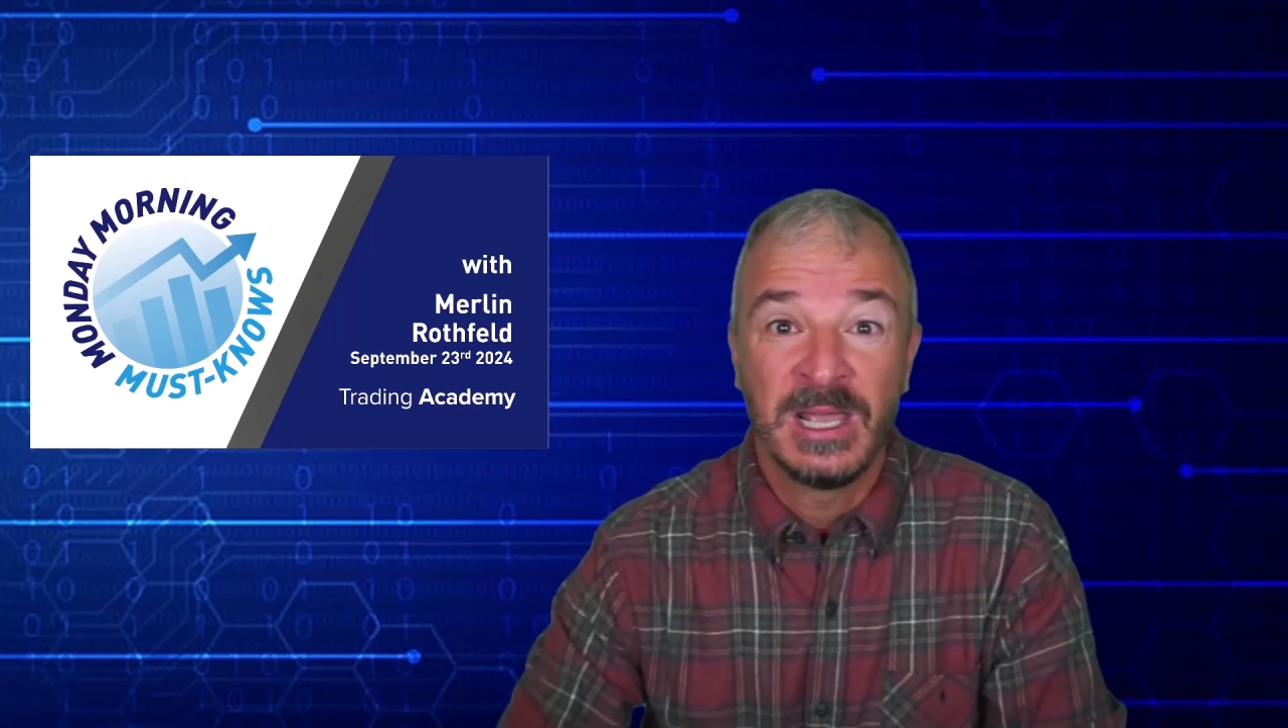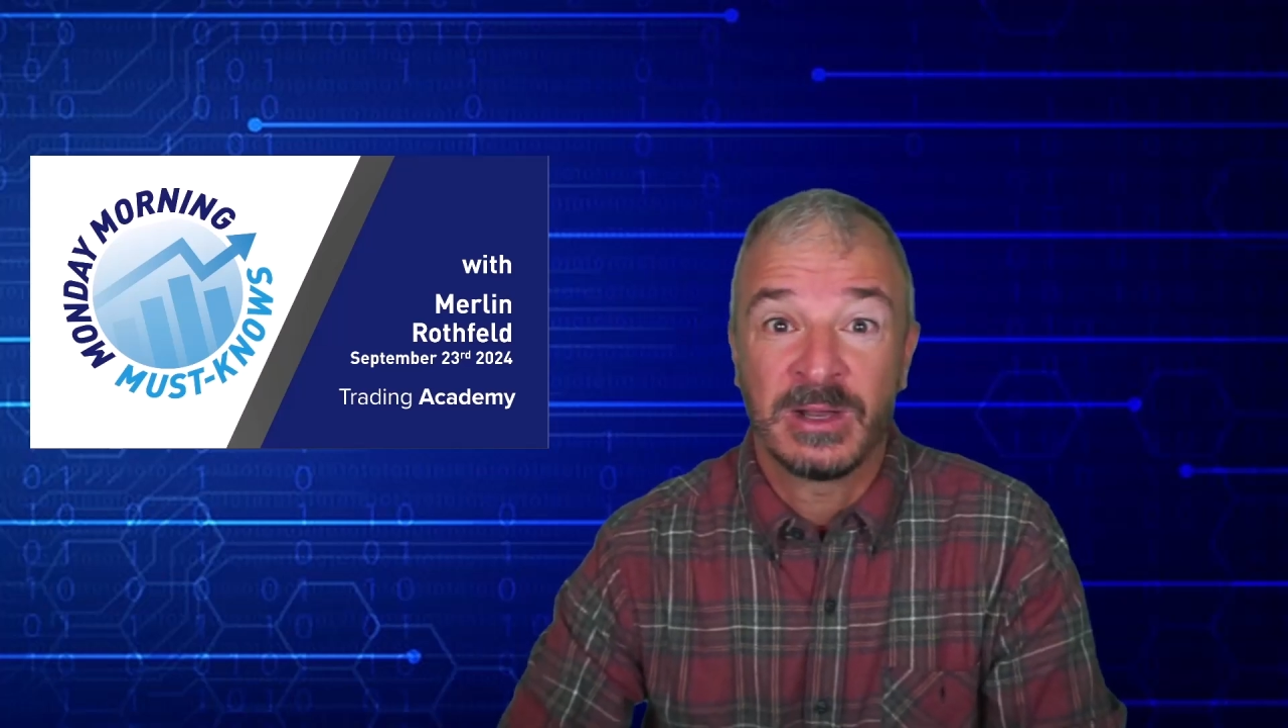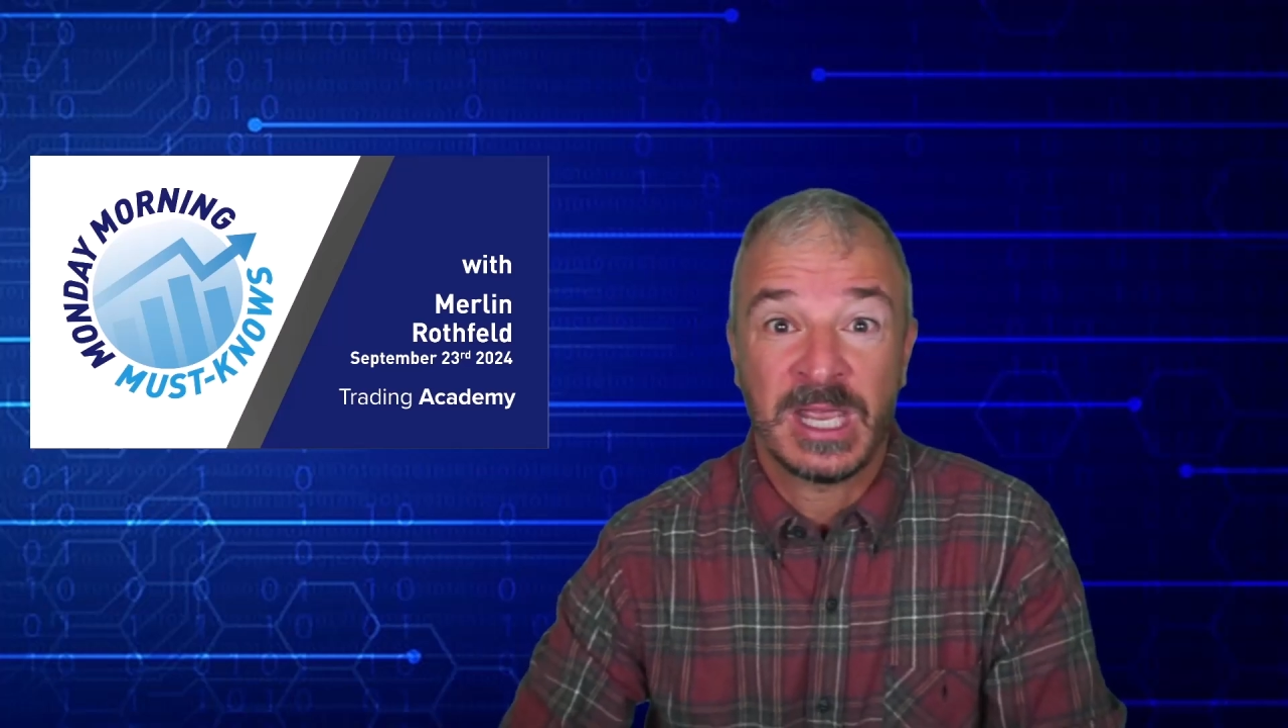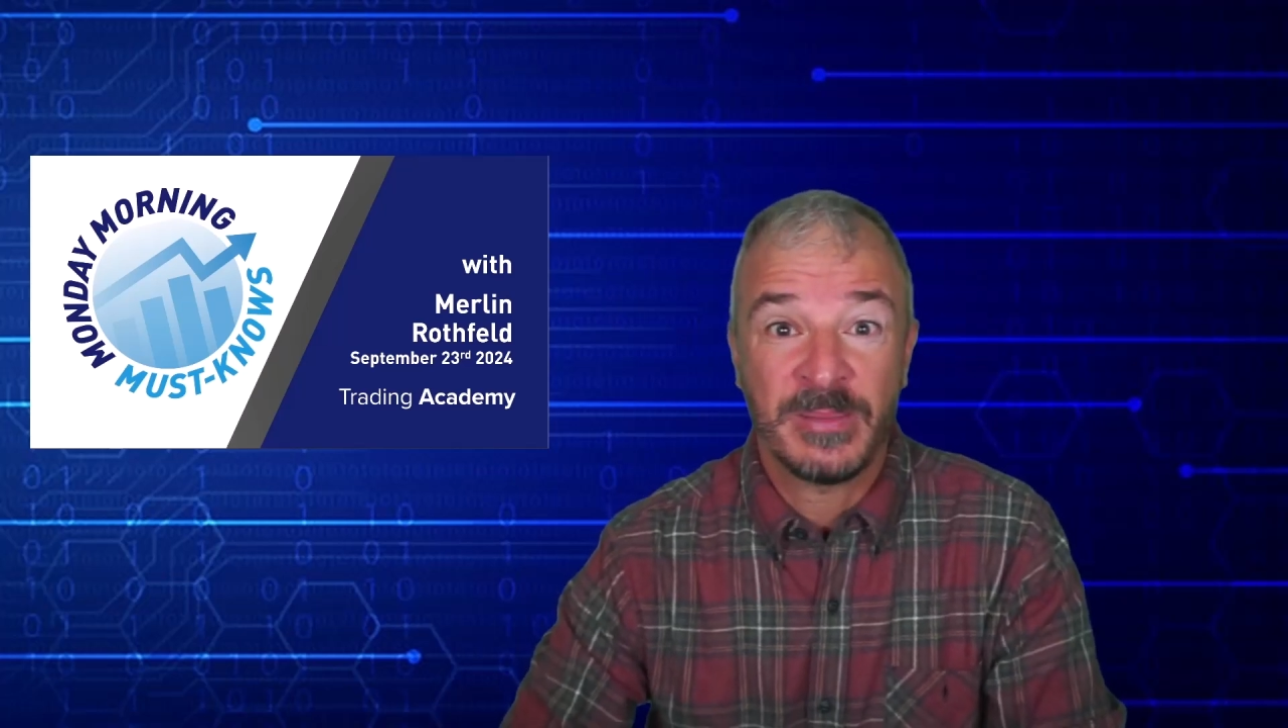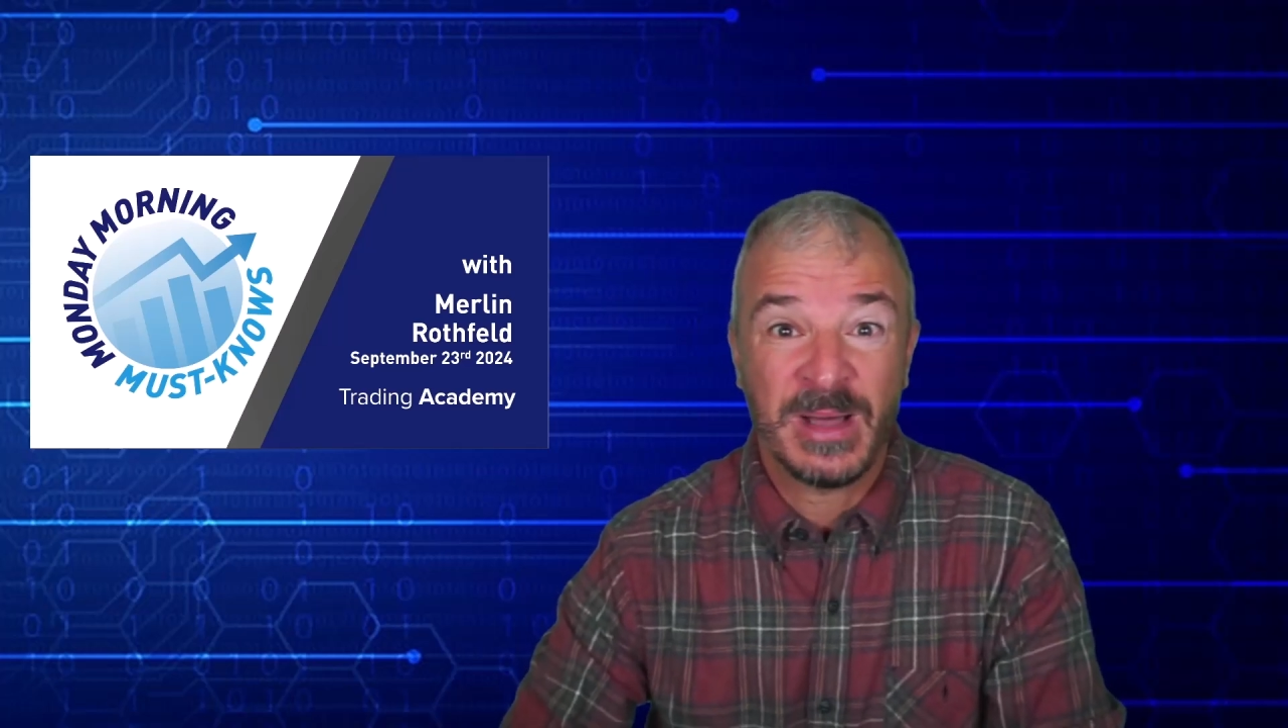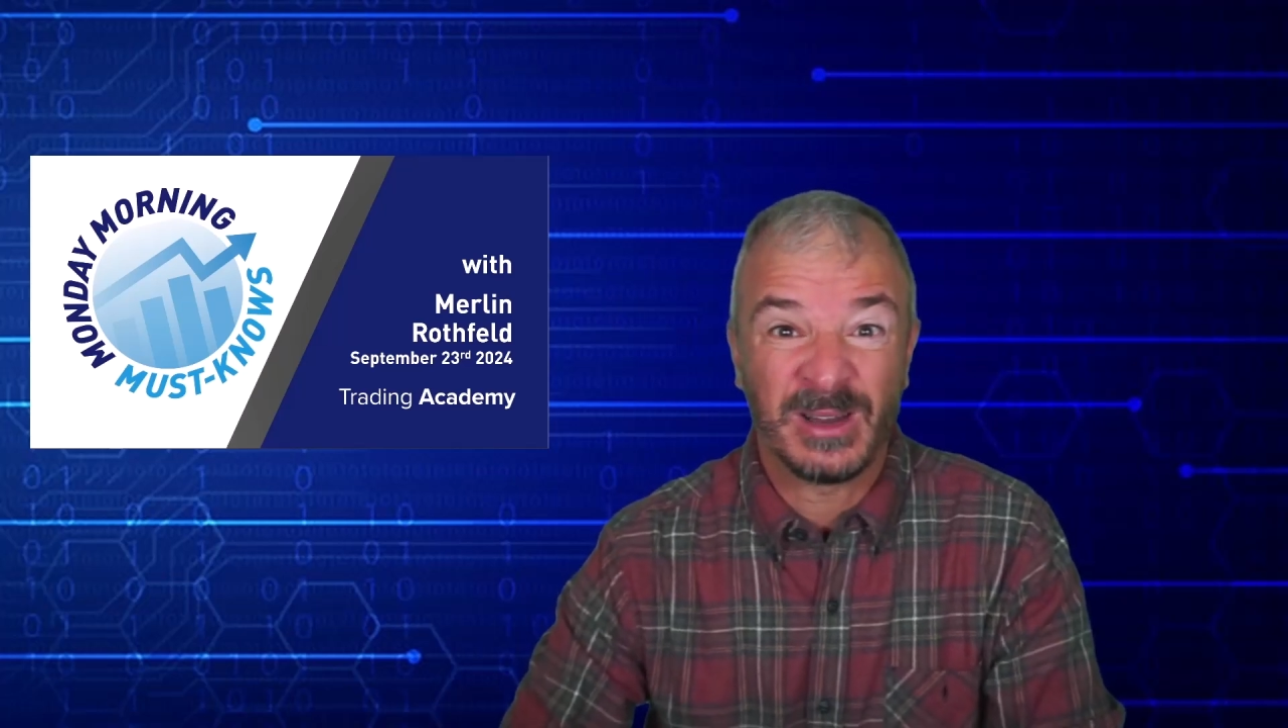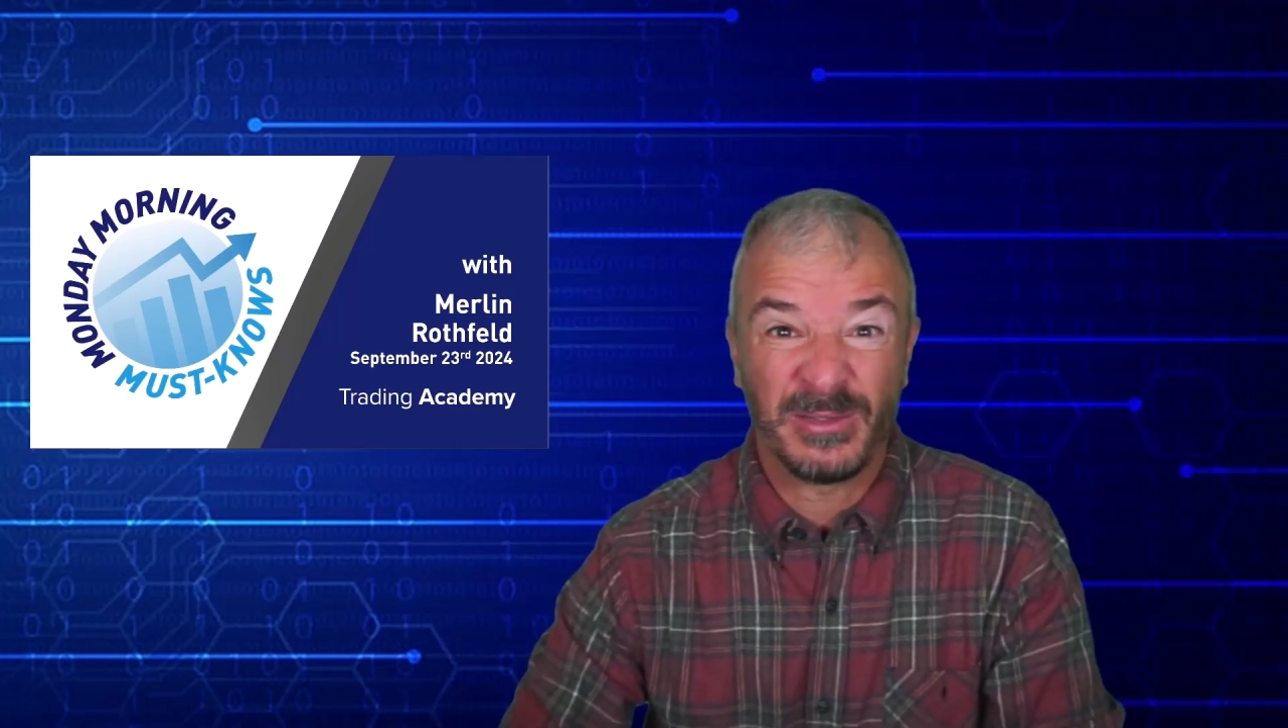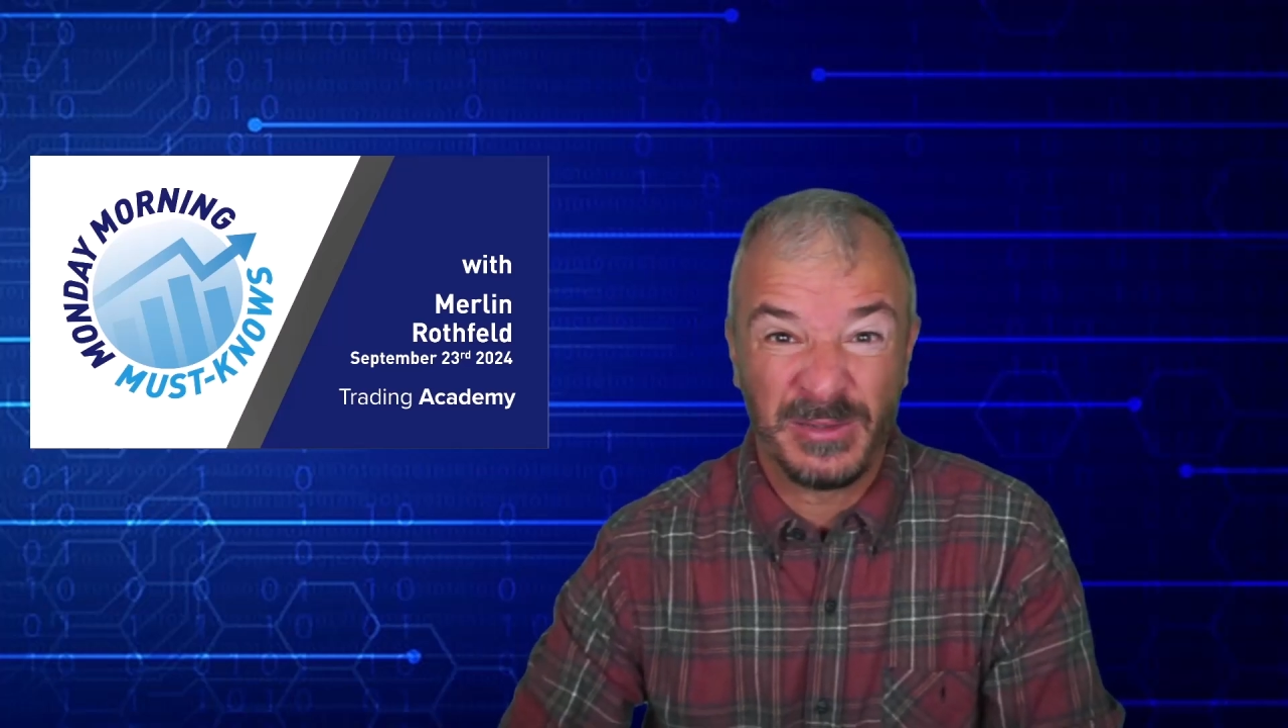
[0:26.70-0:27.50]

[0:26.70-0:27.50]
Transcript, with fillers: Came out at